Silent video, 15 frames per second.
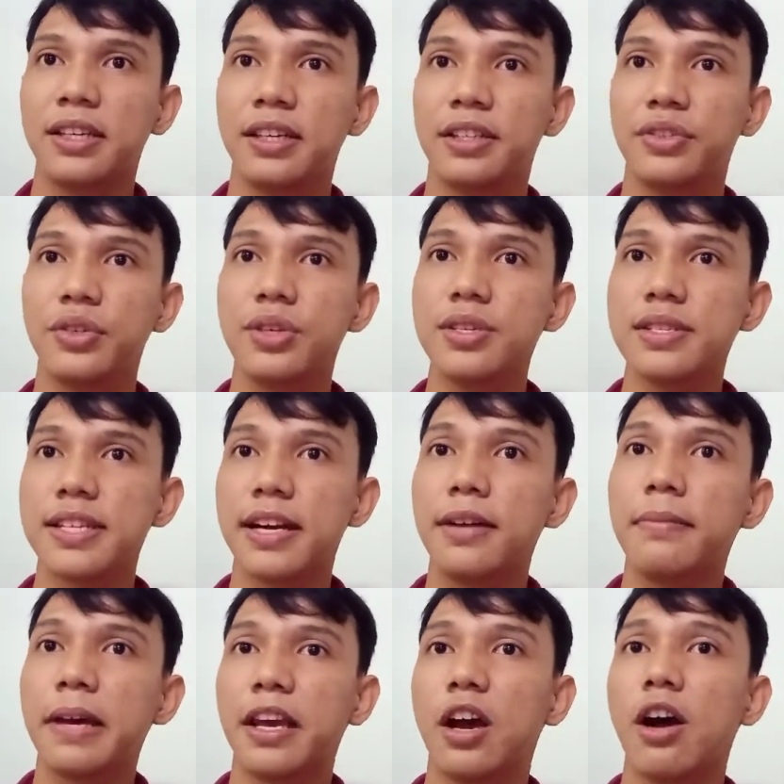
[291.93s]
Do you share
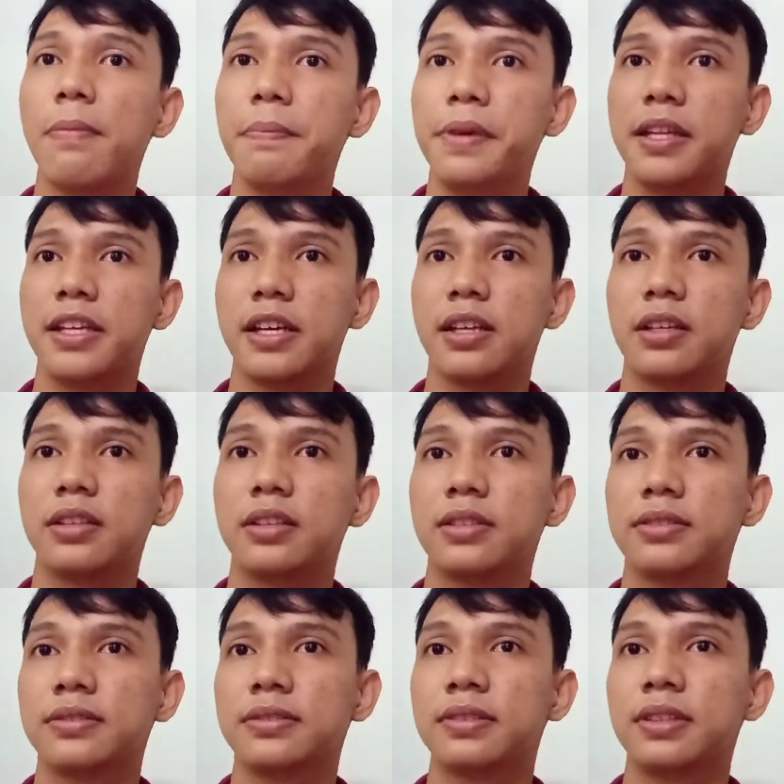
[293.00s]
my opinion?
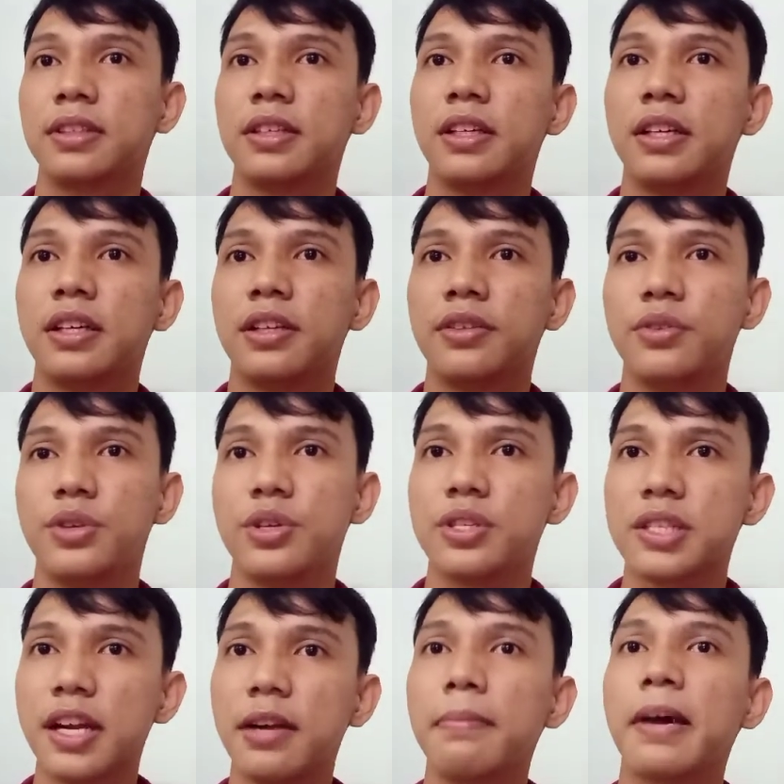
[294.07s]
Do you
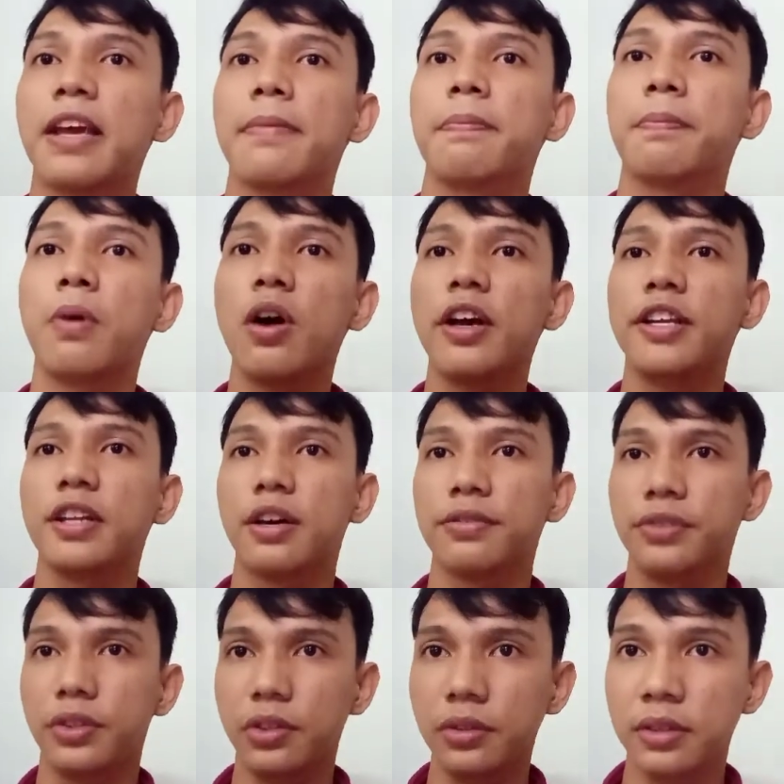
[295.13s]
share my point of
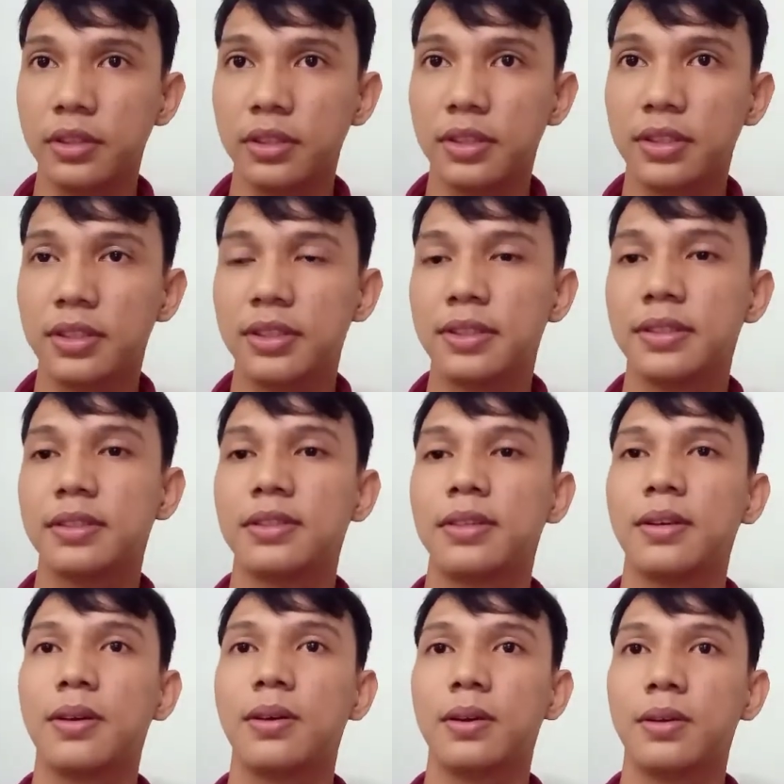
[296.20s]
view?
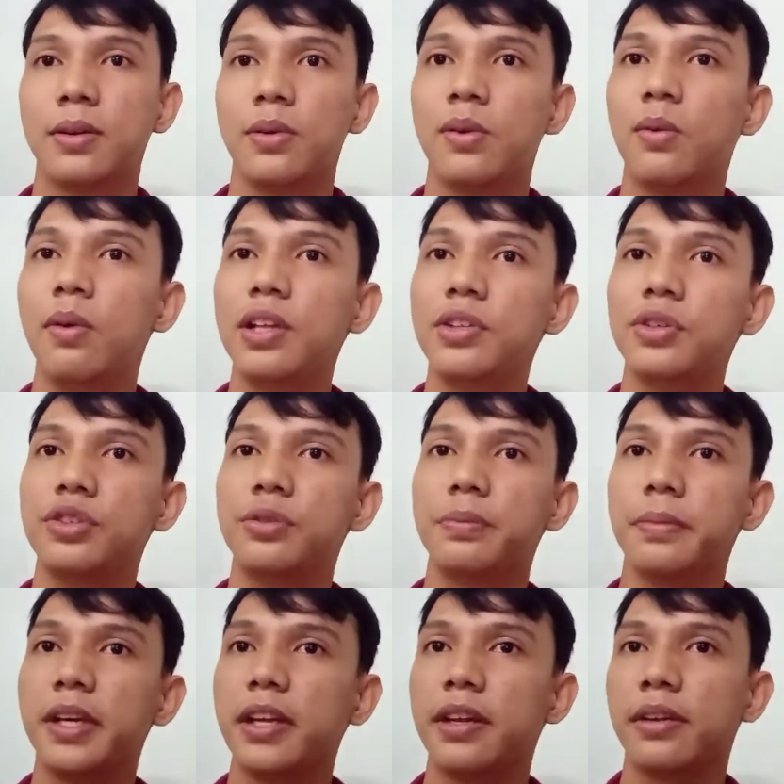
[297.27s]
What do you
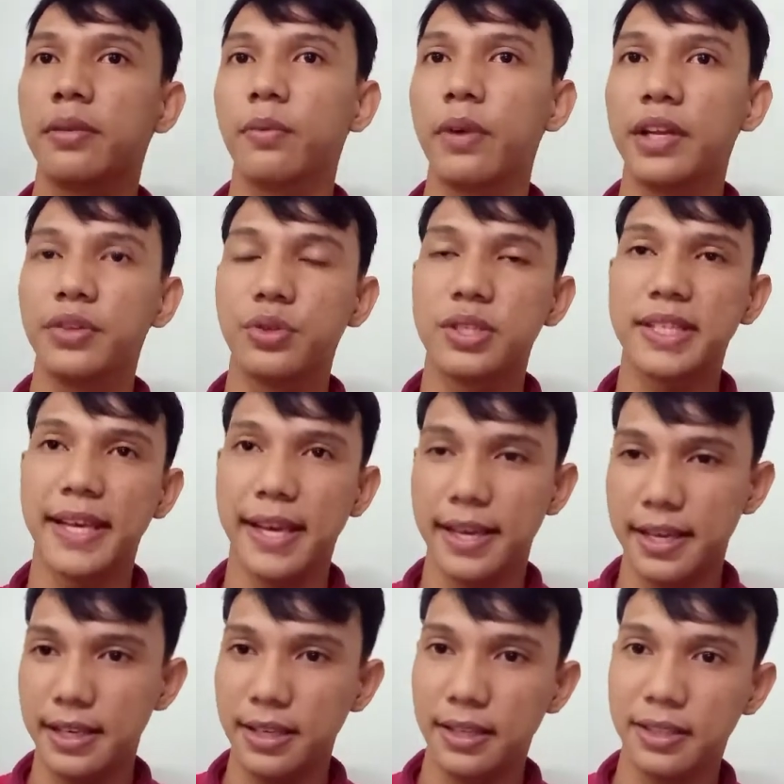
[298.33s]
mean when you
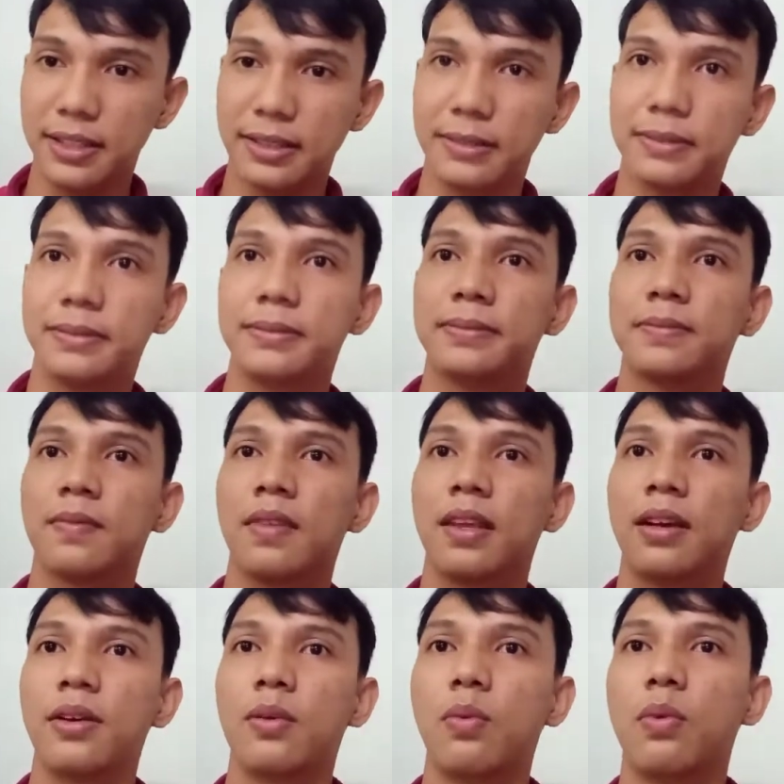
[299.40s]
say?
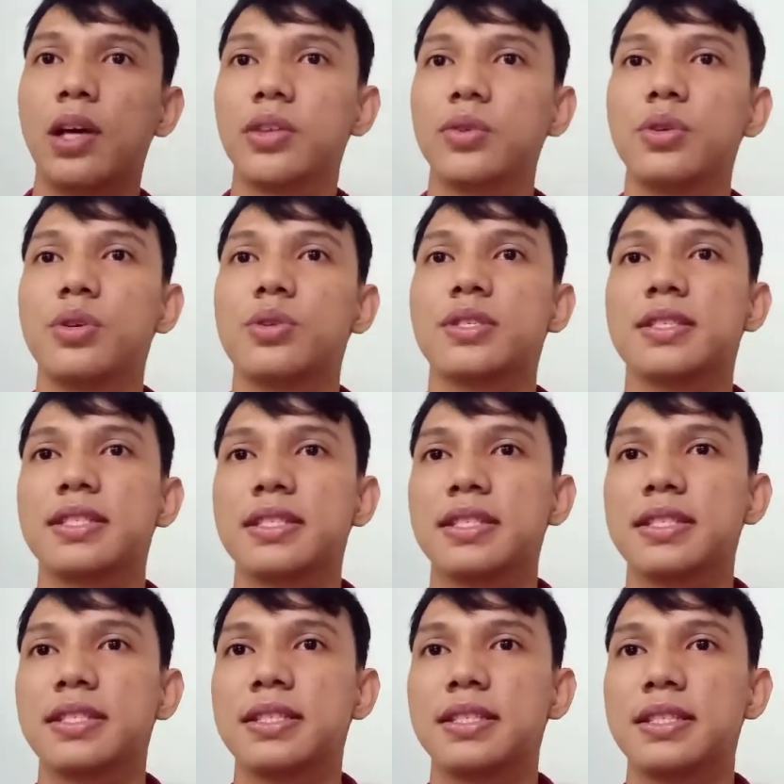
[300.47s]
What do
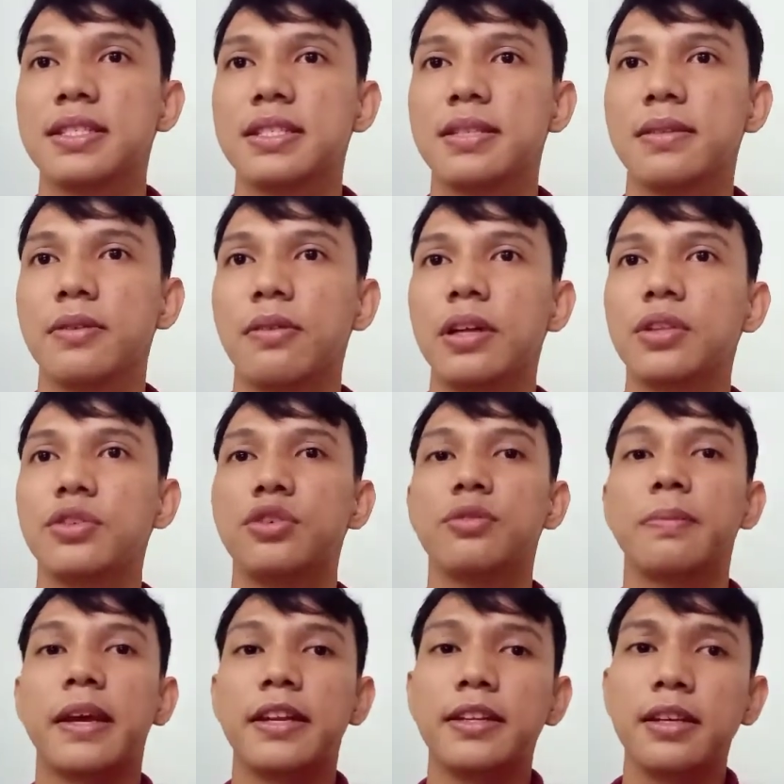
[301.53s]
you
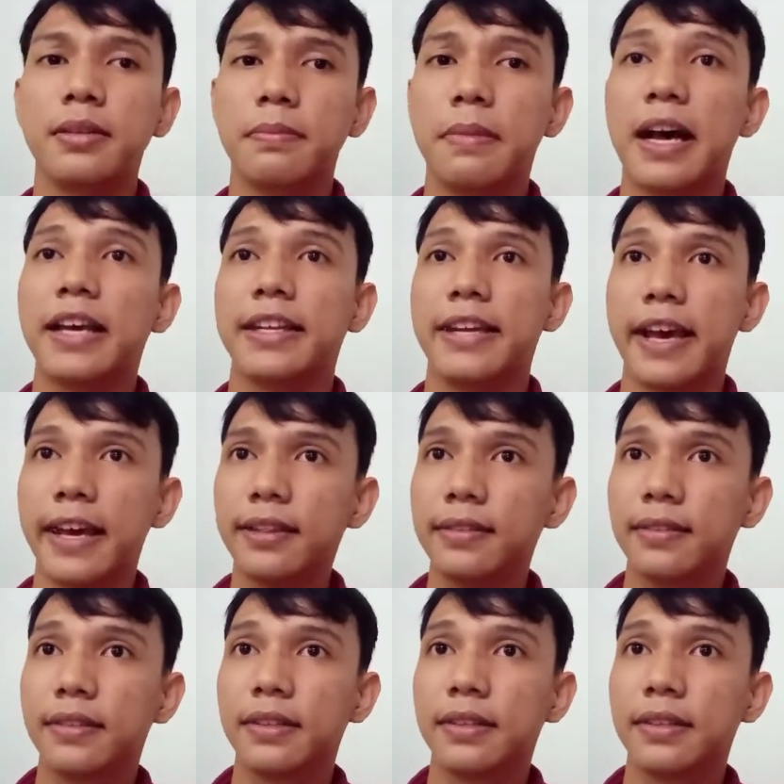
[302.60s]
mean by that?